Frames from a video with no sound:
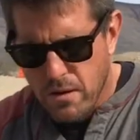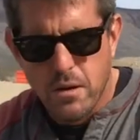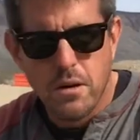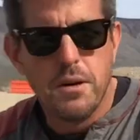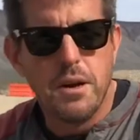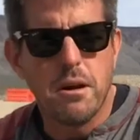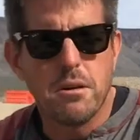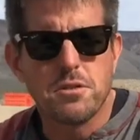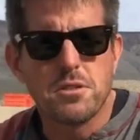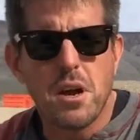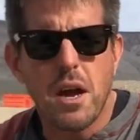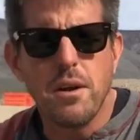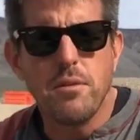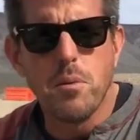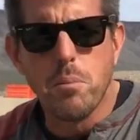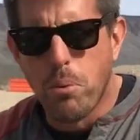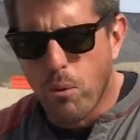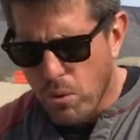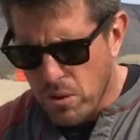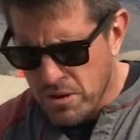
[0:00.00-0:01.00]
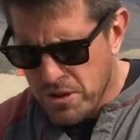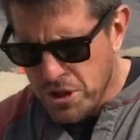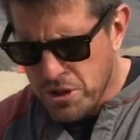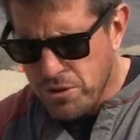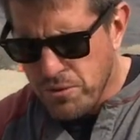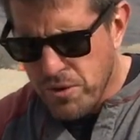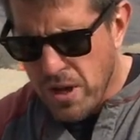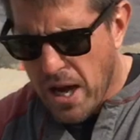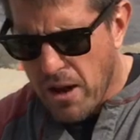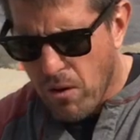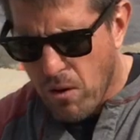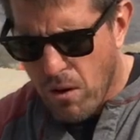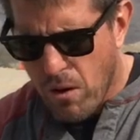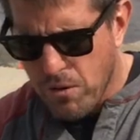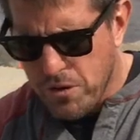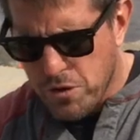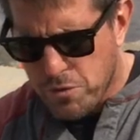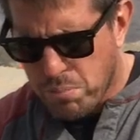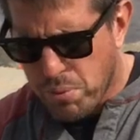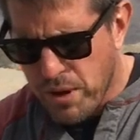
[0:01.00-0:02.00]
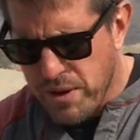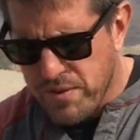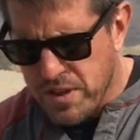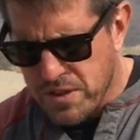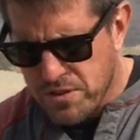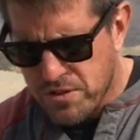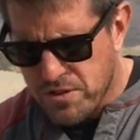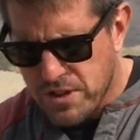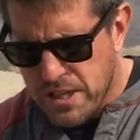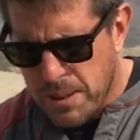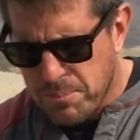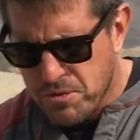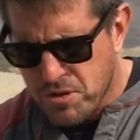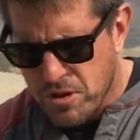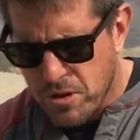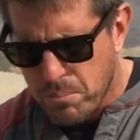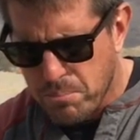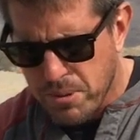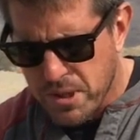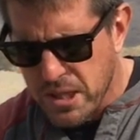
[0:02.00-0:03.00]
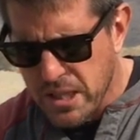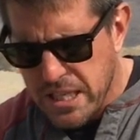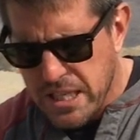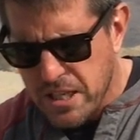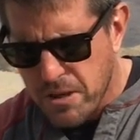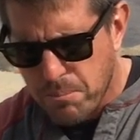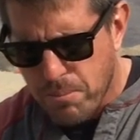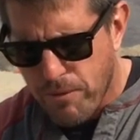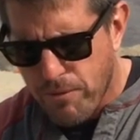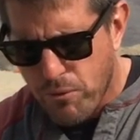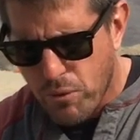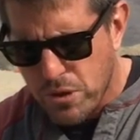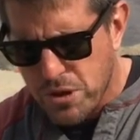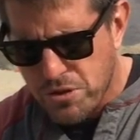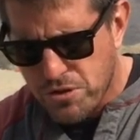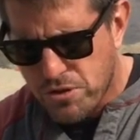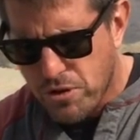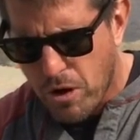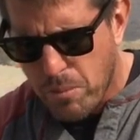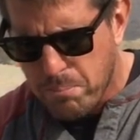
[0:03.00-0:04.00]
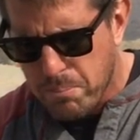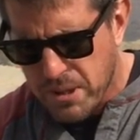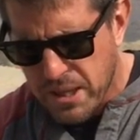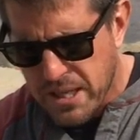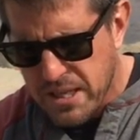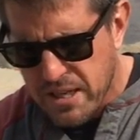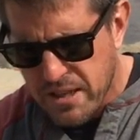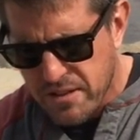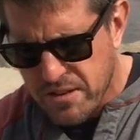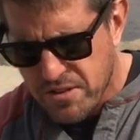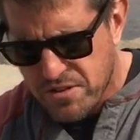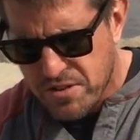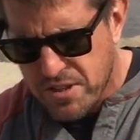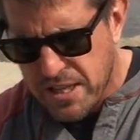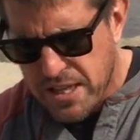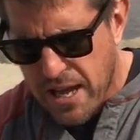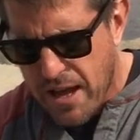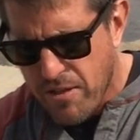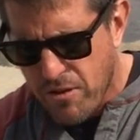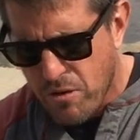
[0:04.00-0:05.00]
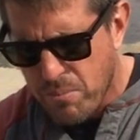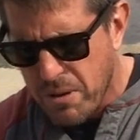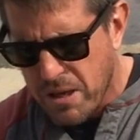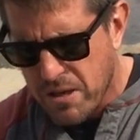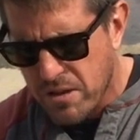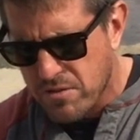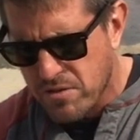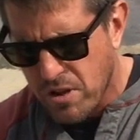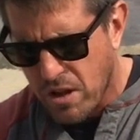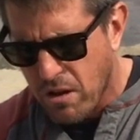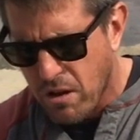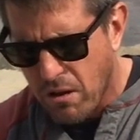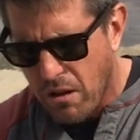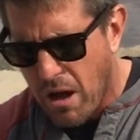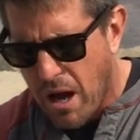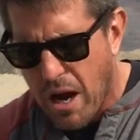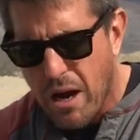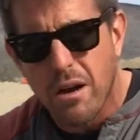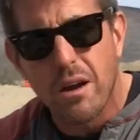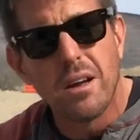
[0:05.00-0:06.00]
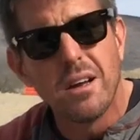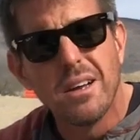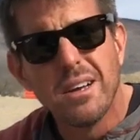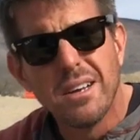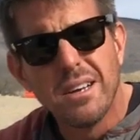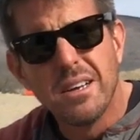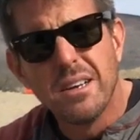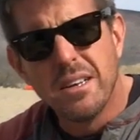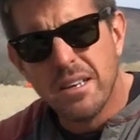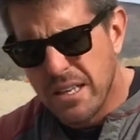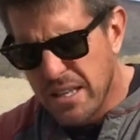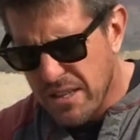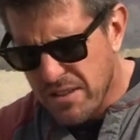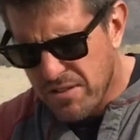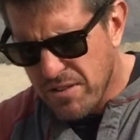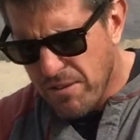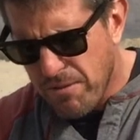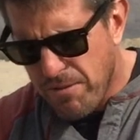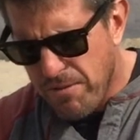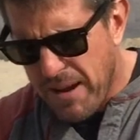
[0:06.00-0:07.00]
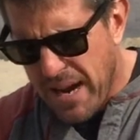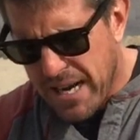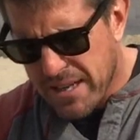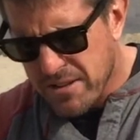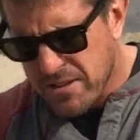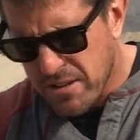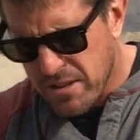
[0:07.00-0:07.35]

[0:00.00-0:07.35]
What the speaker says: Now it's kind of important that you've got all these previous steps completed before you start blending this together, because the clock is in fact